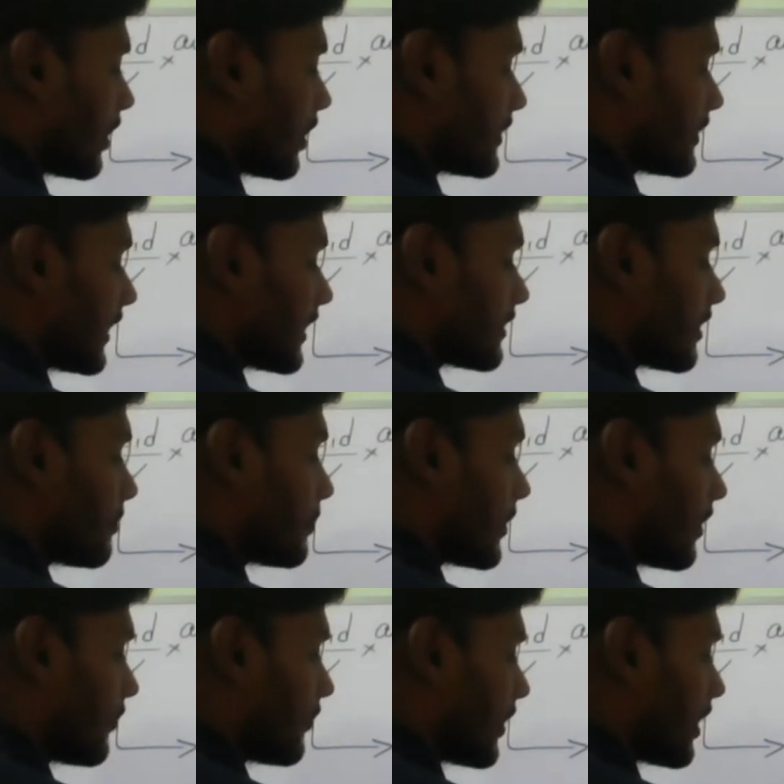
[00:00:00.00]
What is the example
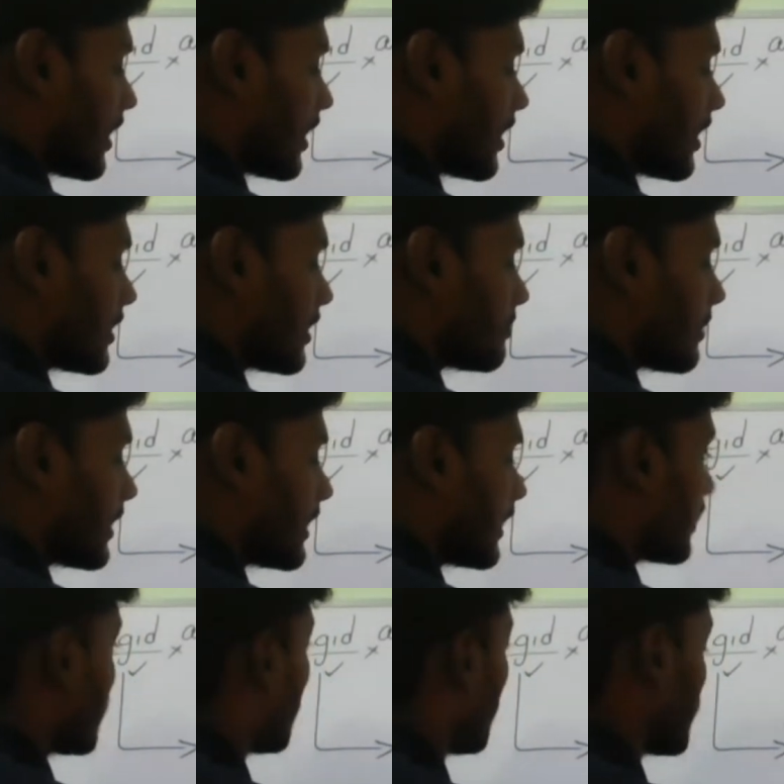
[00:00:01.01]
of
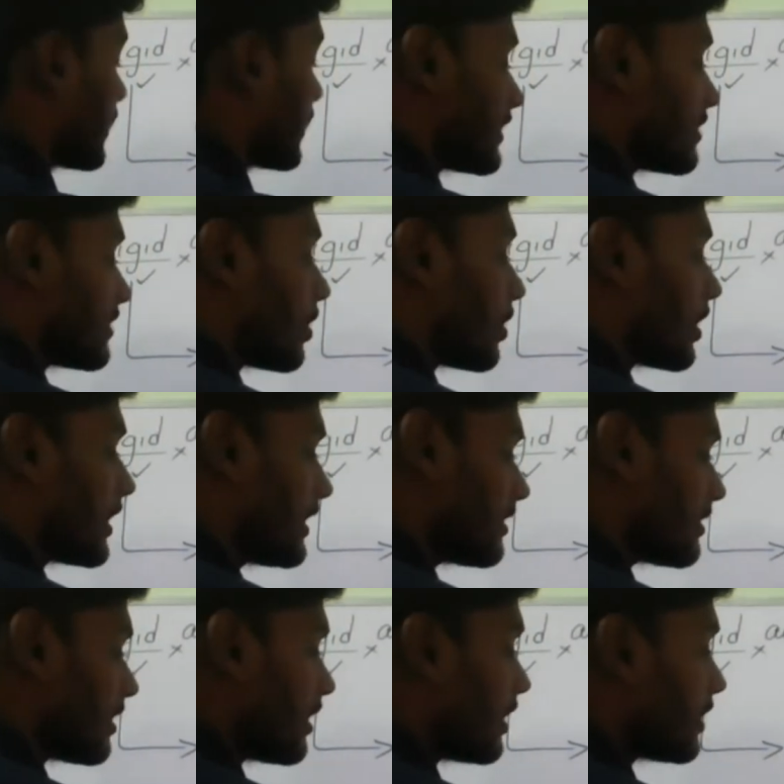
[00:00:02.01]
unbending rigid
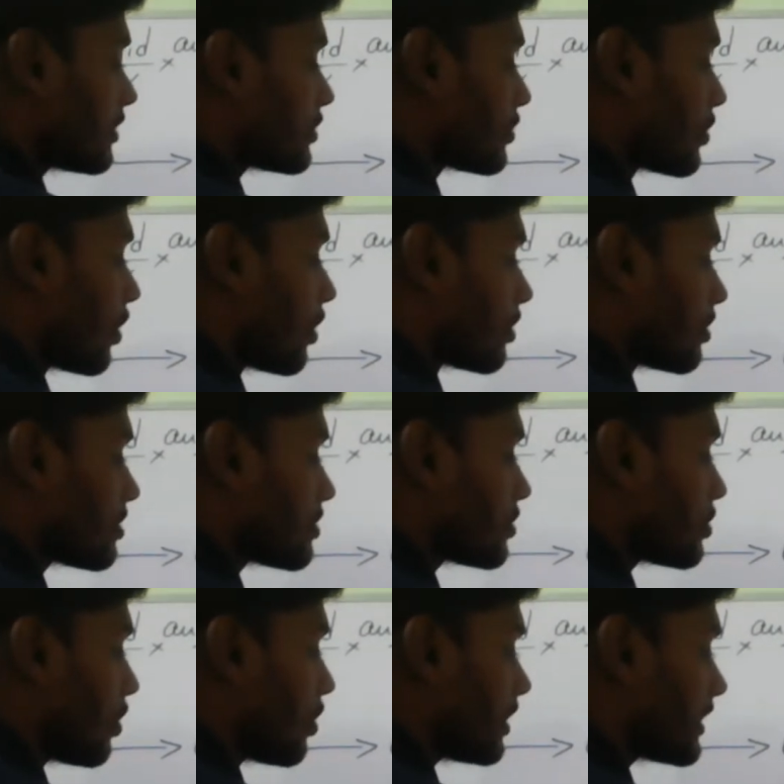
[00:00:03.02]
bodies? Stone.
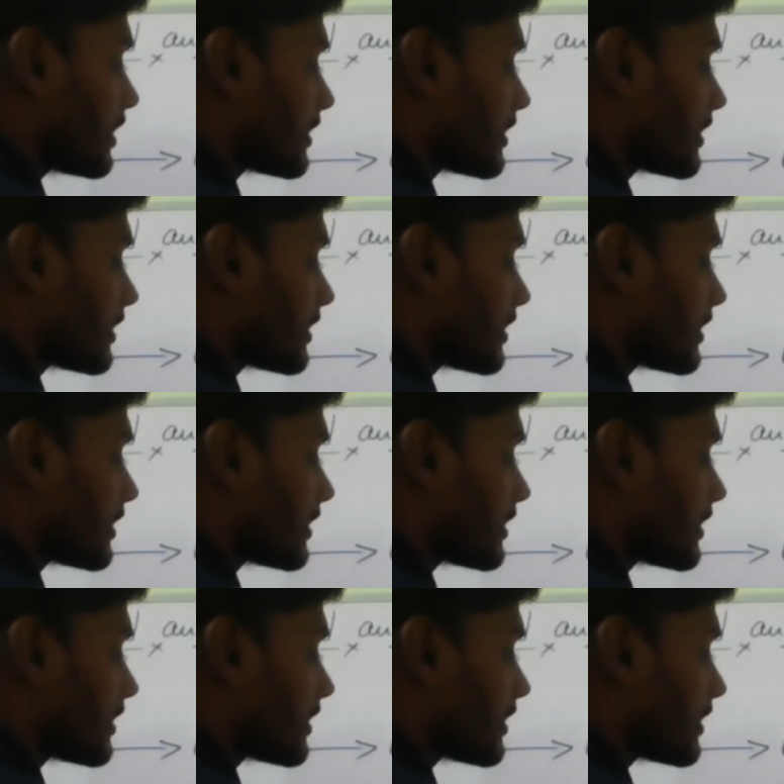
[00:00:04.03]
Stone